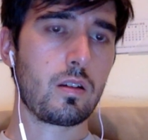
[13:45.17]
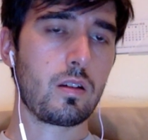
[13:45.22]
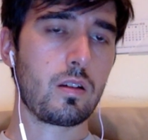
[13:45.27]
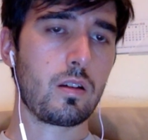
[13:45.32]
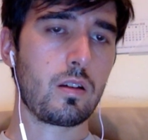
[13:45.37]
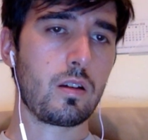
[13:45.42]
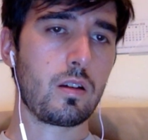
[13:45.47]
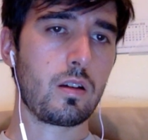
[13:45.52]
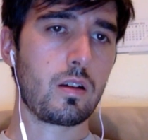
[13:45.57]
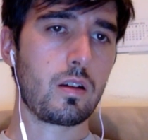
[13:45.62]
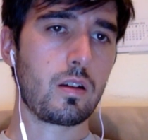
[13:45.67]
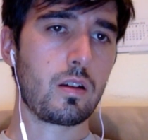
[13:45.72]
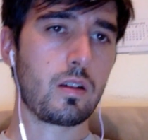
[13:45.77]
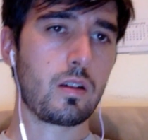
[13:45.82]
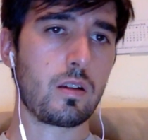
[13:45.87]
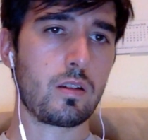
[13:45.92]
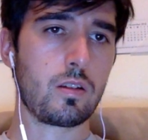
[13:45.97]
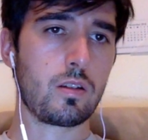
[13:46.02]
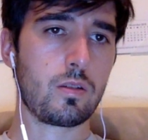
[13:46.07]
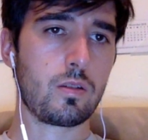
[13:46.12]

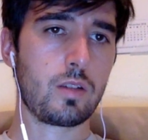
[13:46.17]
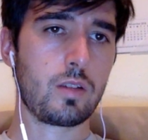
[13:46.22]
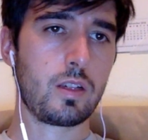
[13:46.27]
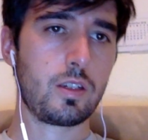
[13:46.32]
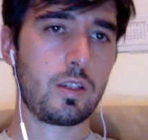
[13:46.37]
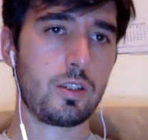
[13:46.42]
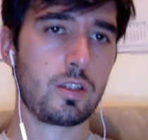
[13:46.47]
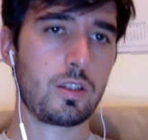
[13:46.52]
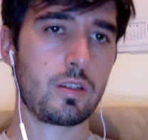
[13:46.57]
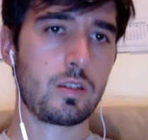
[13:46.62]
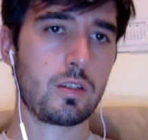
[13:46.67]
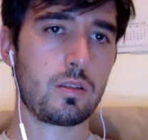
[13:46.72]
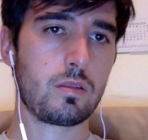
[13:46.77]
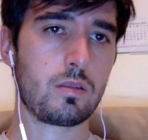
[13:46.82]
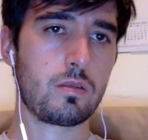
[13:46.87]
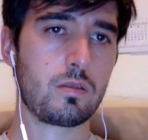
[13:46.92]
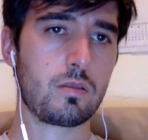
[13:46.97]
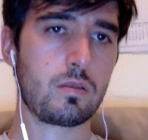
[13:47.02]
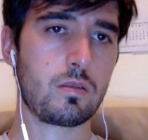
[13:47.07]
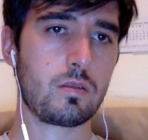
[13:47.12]
notation,
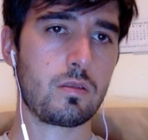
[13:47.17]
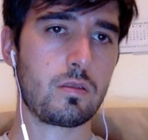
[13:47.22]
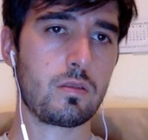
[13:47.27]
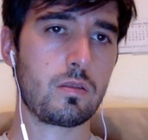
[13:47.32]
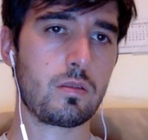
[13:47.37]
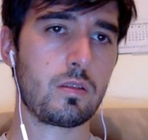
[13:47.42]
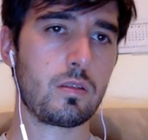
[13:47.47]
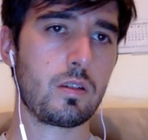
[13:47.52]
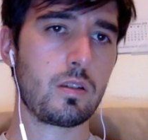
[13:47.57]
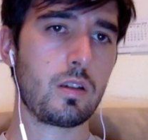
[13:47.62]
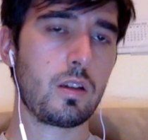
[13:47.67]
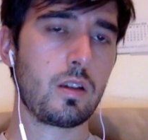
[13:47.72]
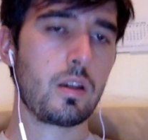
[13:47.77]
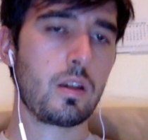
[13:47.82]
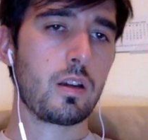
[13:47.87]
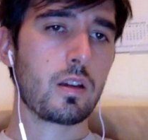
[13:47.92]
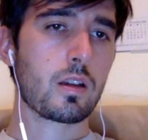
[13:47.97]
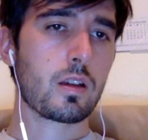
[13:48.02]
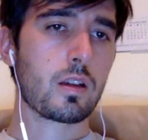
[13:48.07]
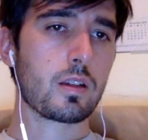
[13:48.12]

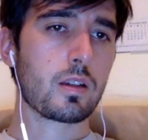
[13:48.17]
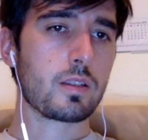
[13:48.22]
because